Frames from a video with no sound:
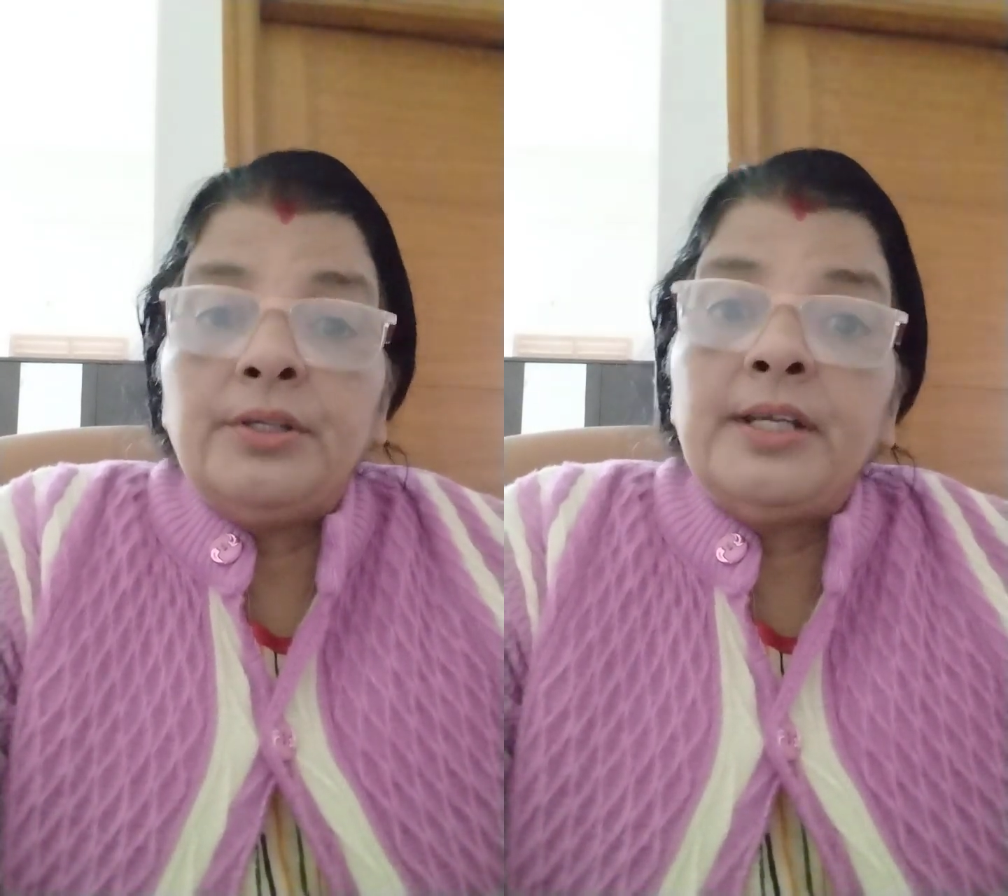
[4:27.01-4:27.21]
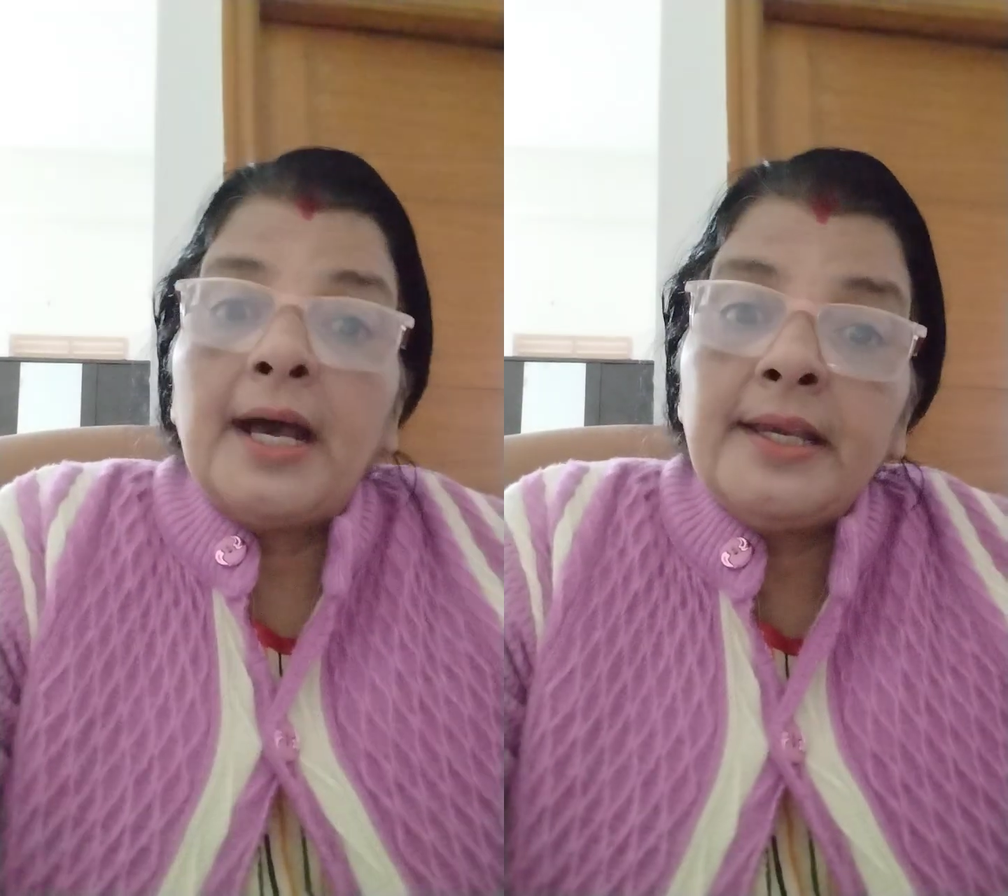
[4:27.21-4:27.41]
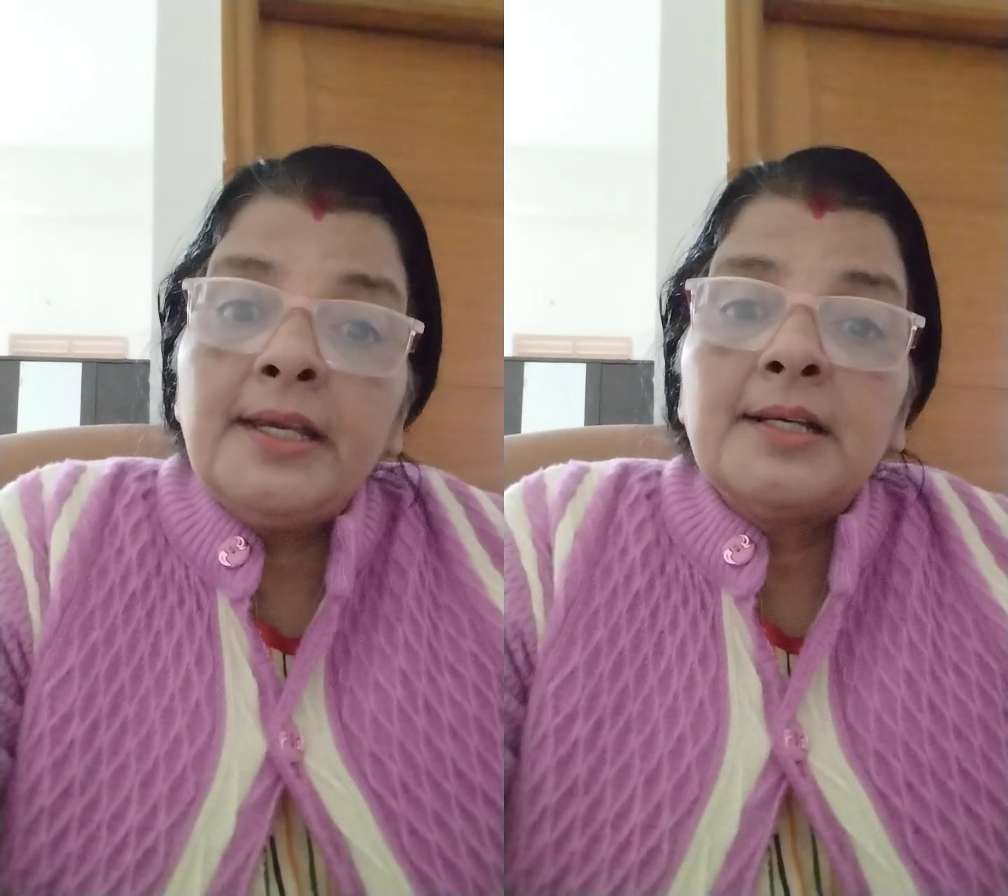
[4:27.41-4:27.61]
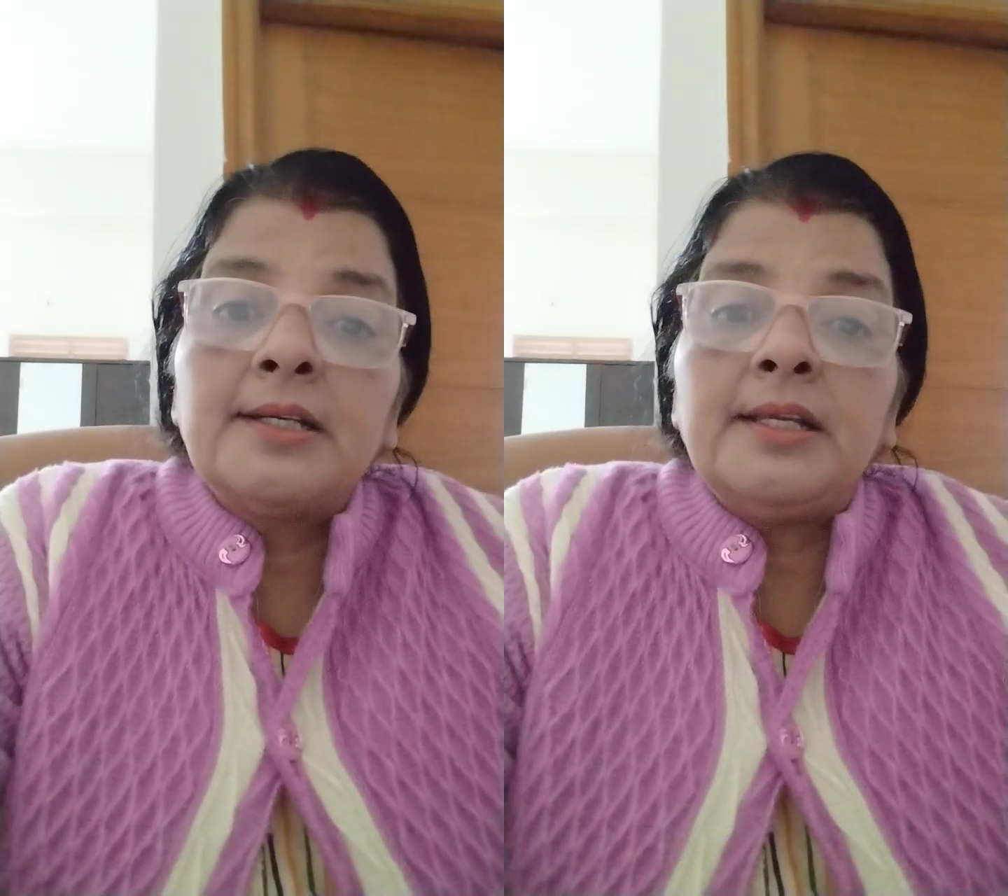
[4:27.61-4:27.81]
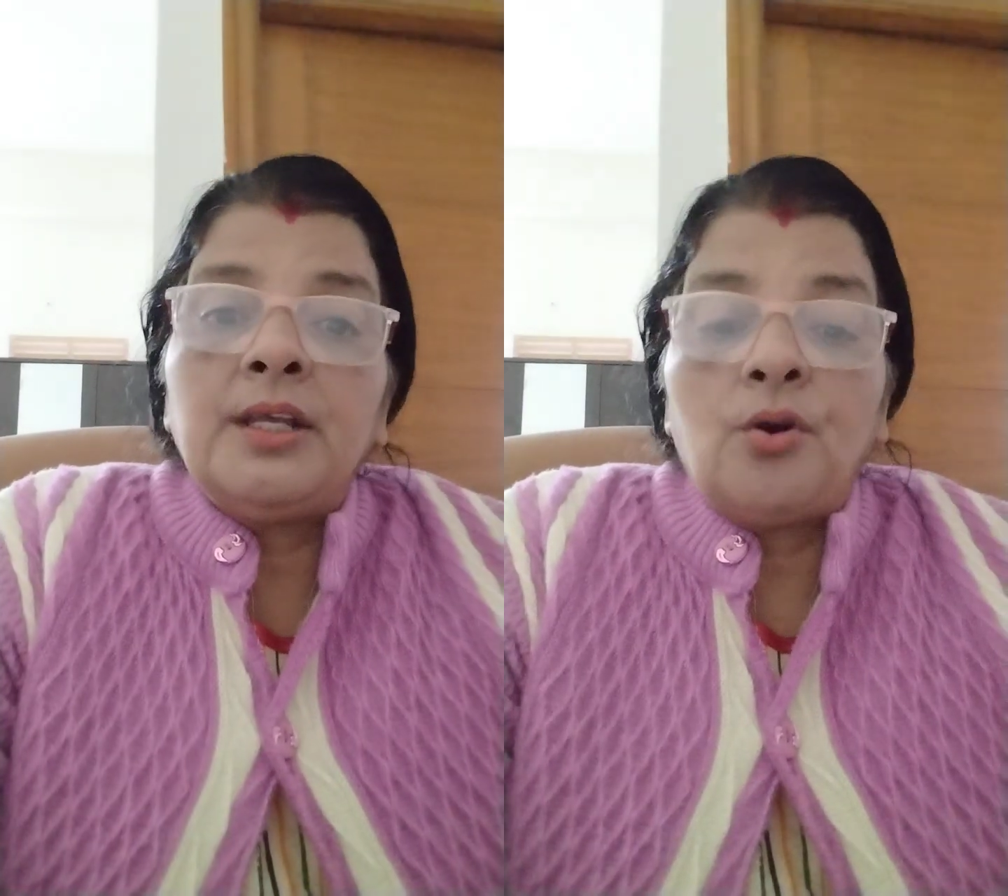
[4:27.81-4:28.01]

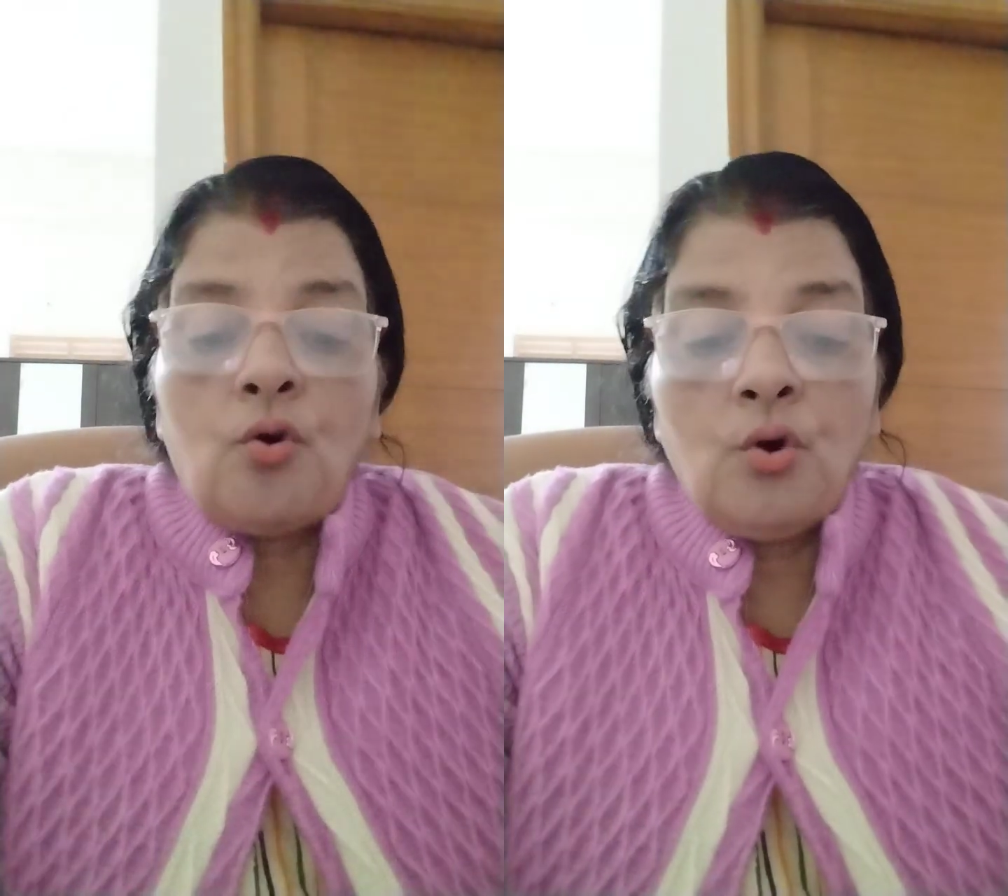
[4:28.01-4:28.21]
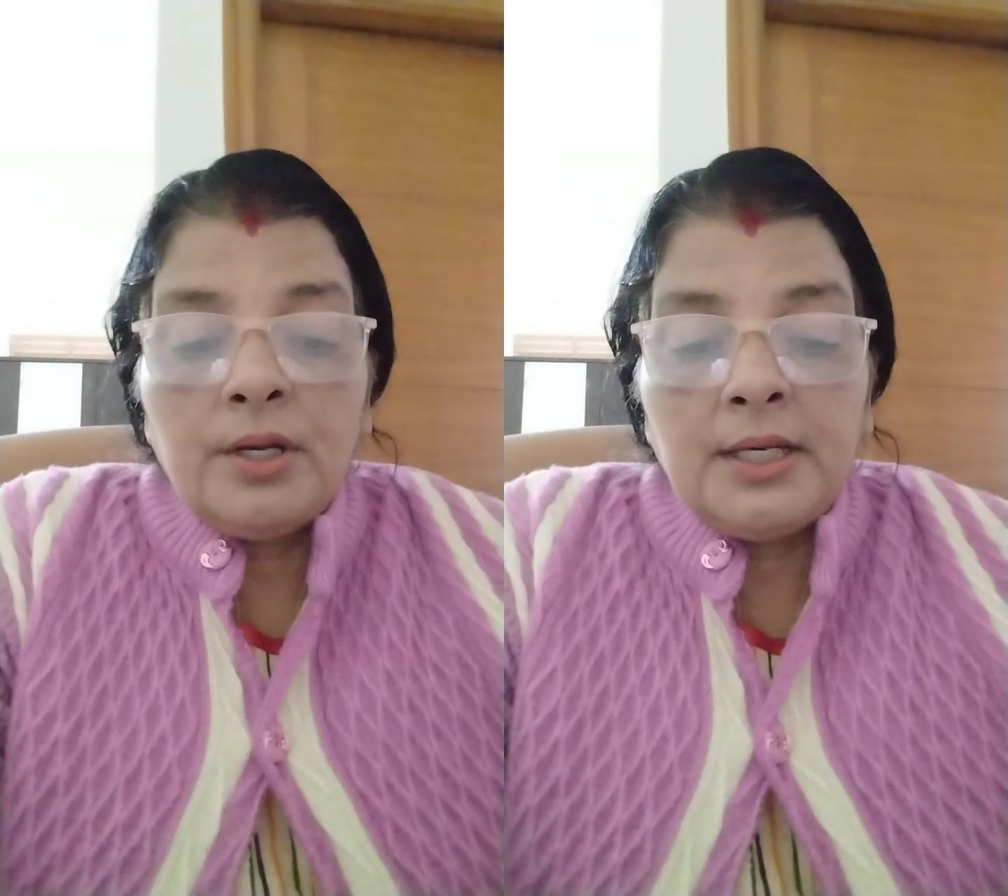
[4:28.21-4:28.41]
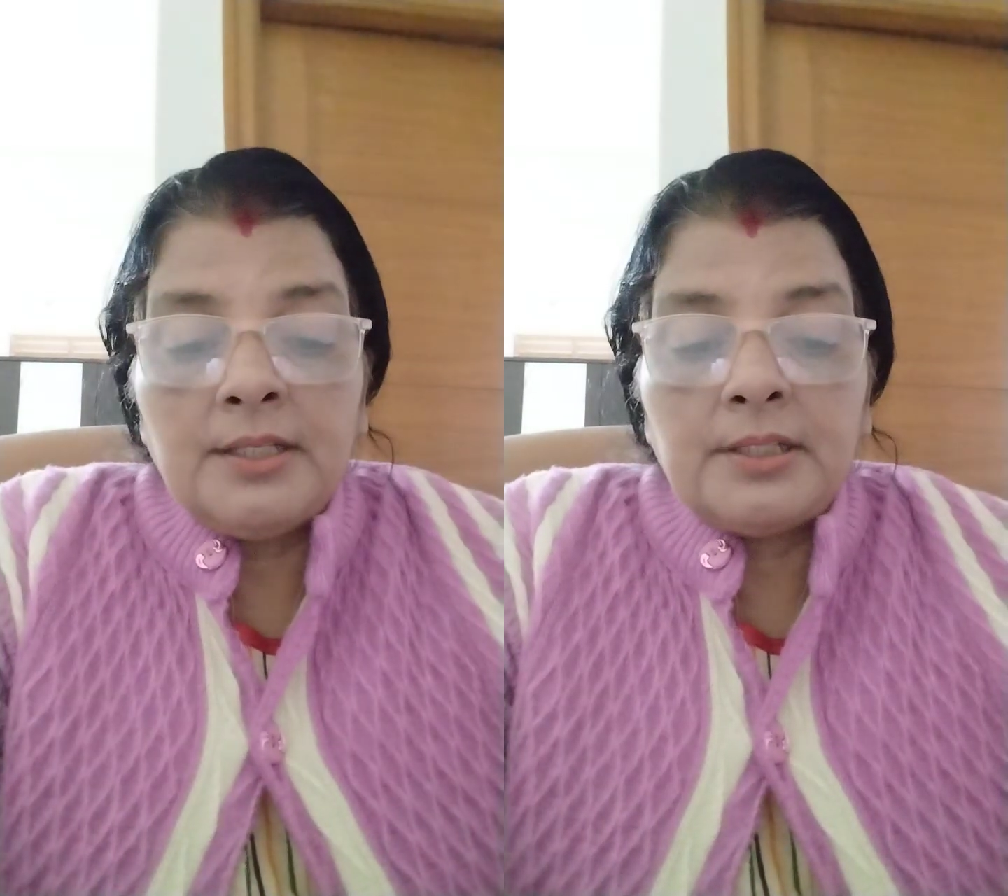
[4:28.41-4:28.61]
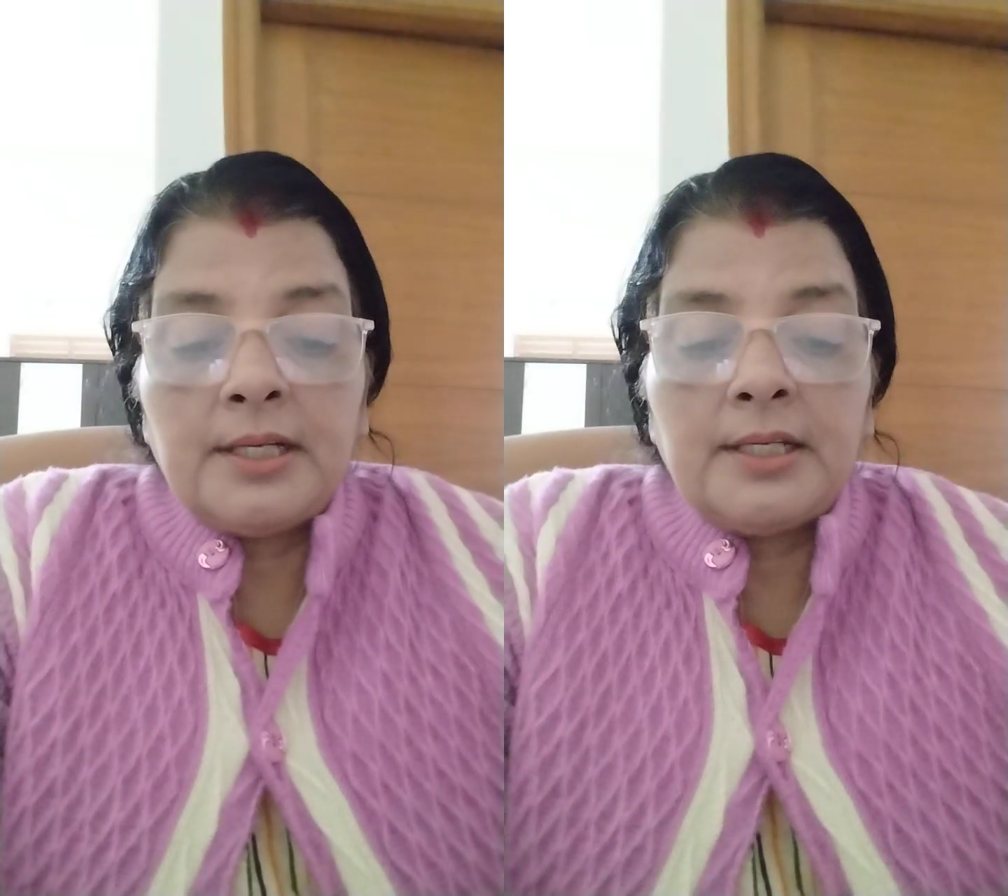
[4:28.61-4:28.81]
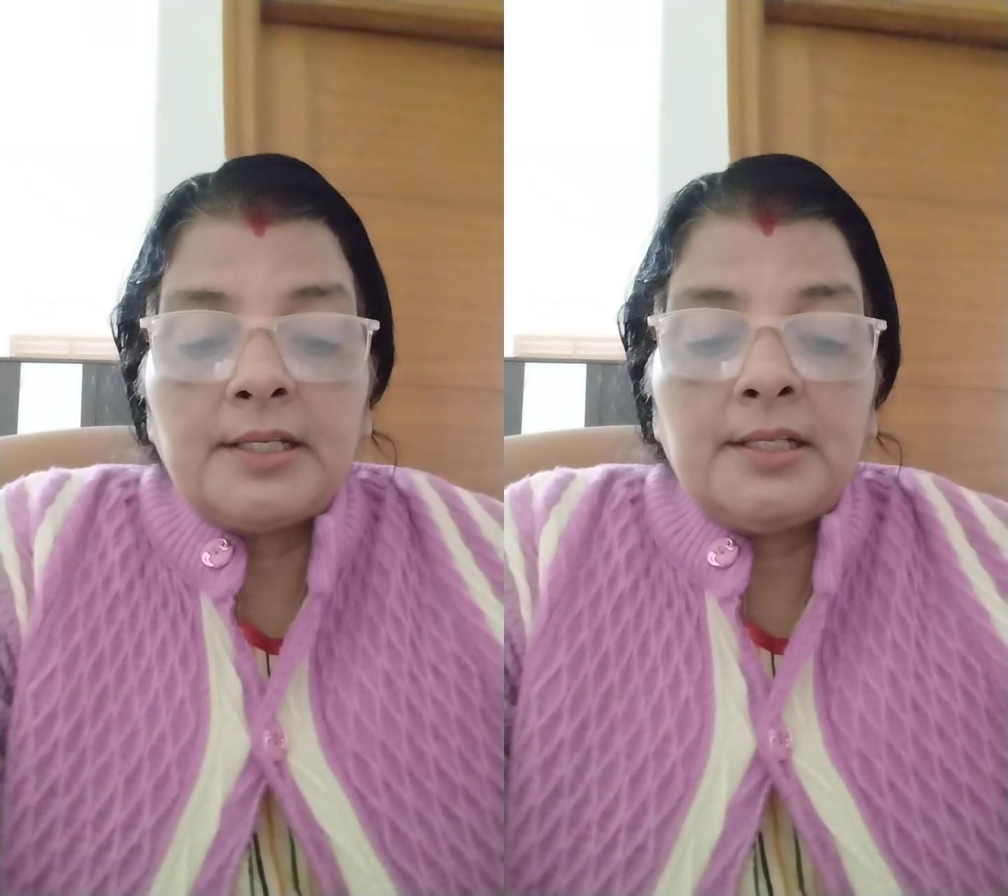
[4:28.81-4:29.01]
directly or
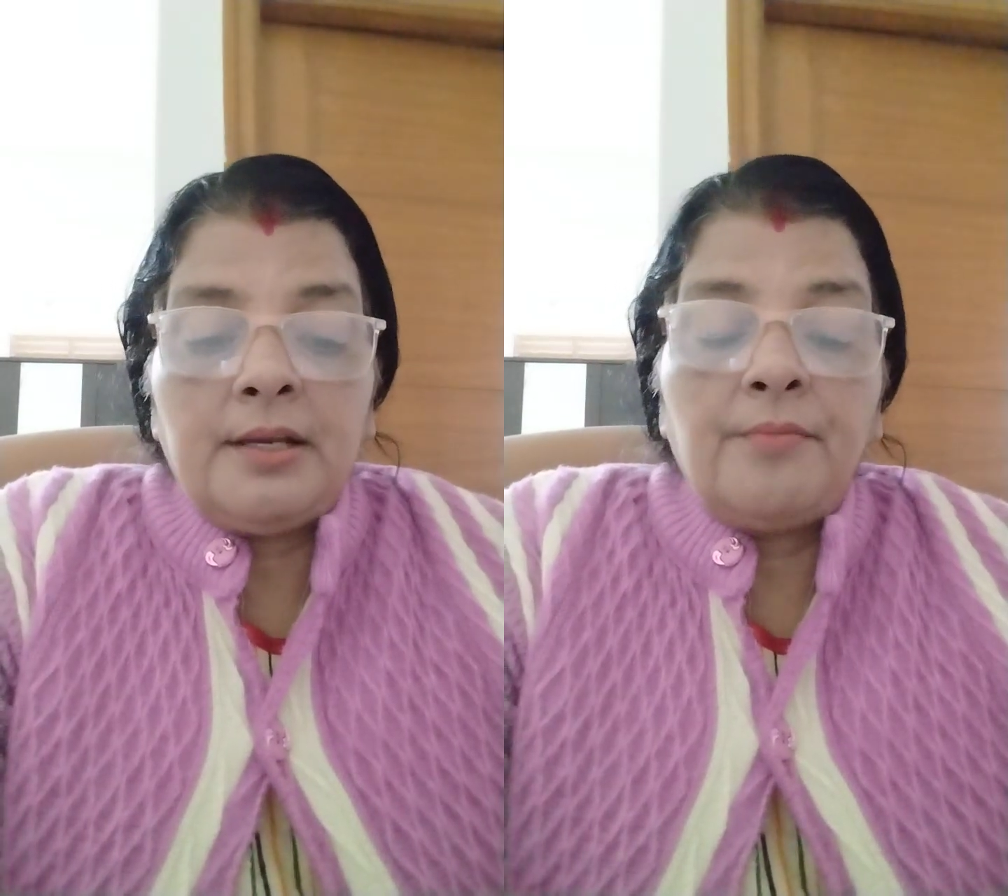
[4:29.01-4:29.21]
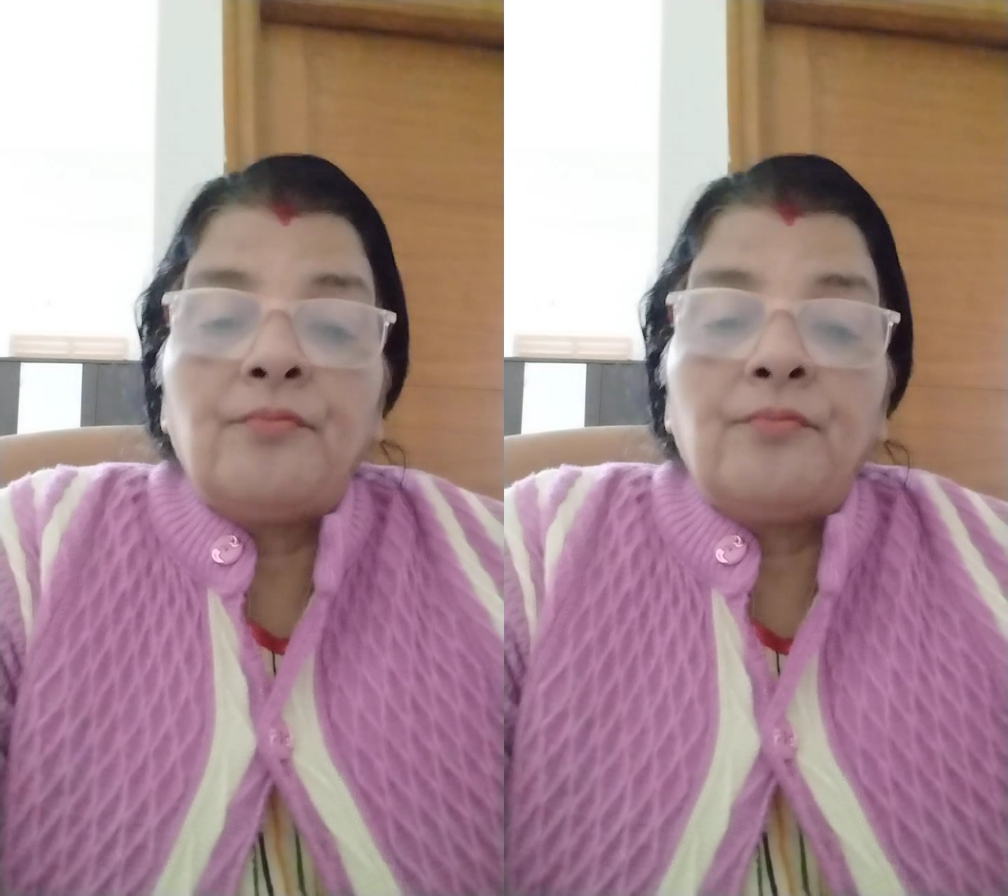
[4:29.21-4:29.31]
indirectly